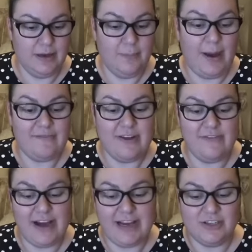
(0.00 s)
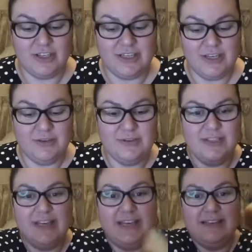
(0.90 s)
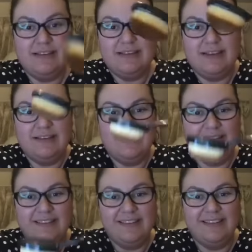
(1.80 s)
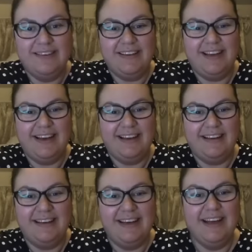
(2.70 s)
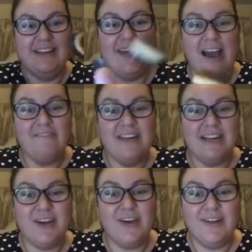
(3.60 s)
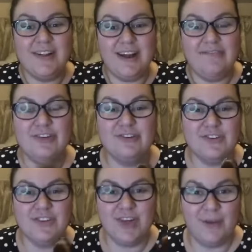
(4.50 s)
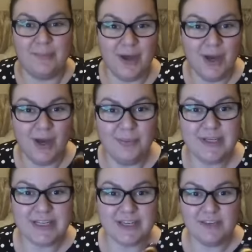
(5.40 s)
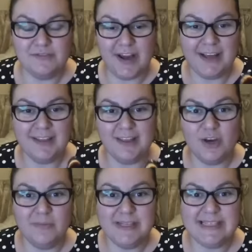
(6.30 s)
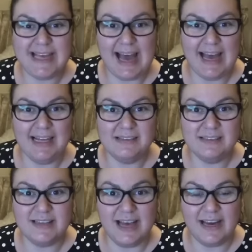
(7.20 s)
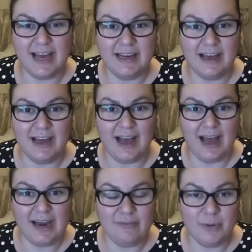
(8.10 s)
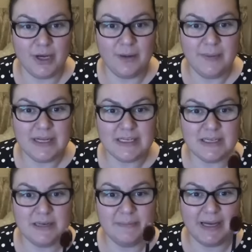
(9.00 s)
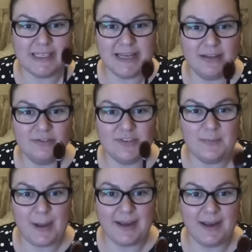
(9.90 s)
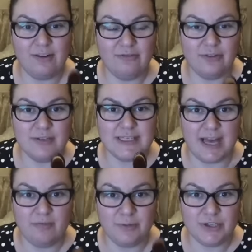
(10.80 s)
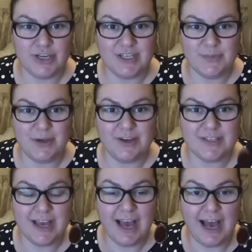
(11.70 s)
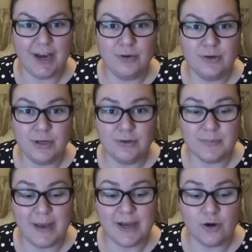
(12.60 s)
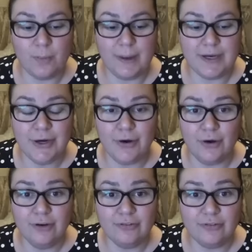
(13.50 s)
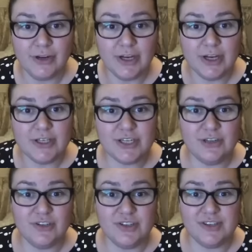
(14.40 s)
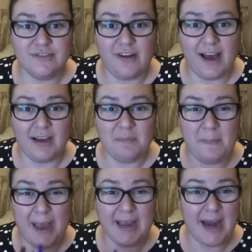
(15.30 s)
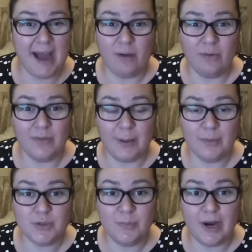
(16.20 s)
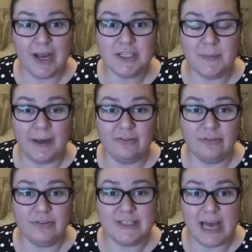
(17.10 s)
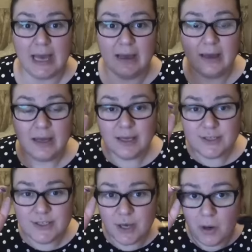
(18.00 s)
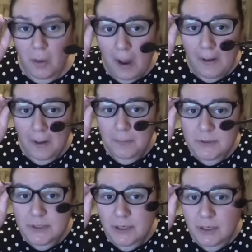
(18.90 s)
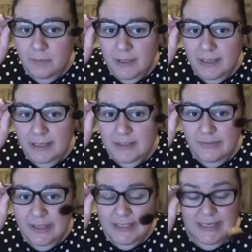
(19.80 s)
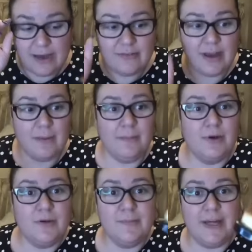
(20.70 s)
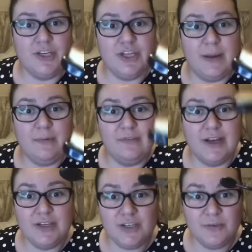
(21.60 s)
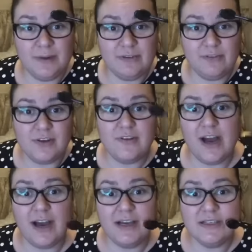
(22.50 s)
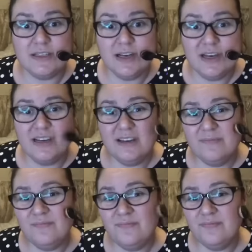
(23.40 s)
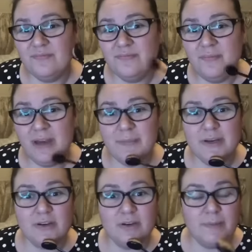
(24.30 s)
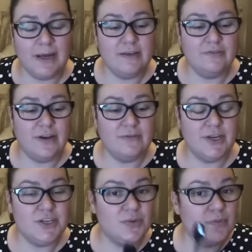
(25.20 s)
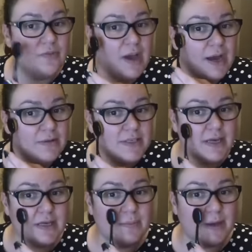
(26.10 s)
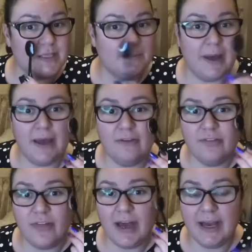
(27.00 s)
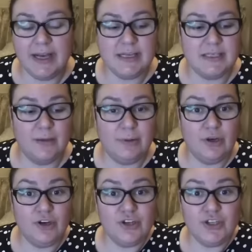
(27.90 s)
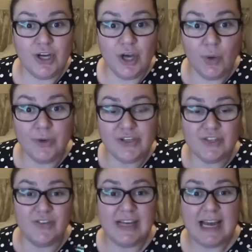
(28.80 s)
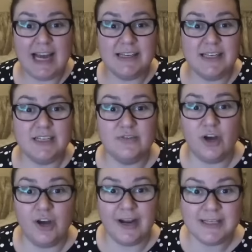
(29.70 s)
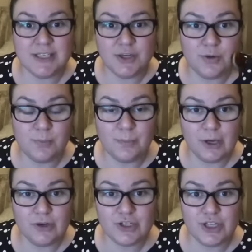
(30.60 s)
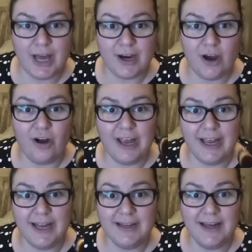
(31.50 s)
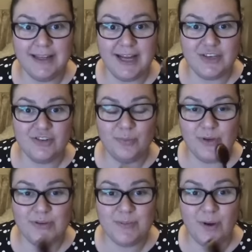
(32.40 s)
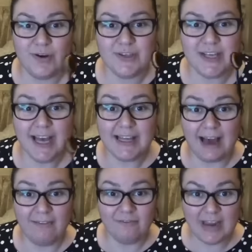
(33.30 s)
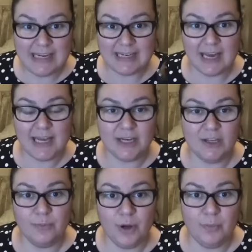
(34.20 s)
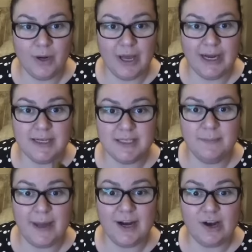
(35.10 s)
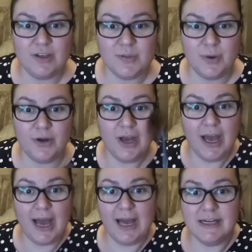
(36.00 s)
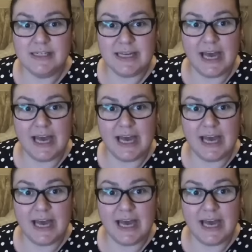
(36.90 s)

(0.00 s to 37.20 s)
but I've never actually used these. Look at that. They are really cool, and I've looked at them, but you tend to find that they come in sets, and I never want to commit myself to buying a full set of brushes, because I don't use makeup enough to justify paying out that much money to buy a full set. So I'm going to presume that's for this area. Looking by the shape of it, too big for your eyes. Maybe you could apply your foundation with it. I'd say your best bet for that is a blush, which is really handy, because I've got a nice new blush that I got in Natural Beauty Box that I'm really liking at the moment, and it's the Benacos one, and